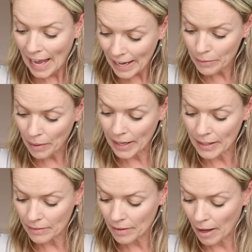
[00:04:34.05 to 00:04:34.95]

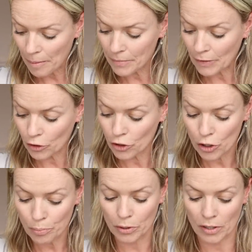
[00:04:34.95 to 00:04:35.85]
Anyway, they've got a
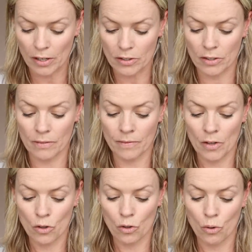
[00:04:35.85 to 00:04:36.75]
new product
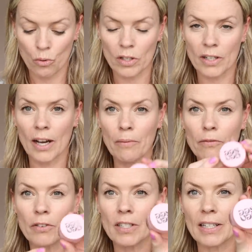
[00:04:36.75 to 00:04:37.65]
called Comfort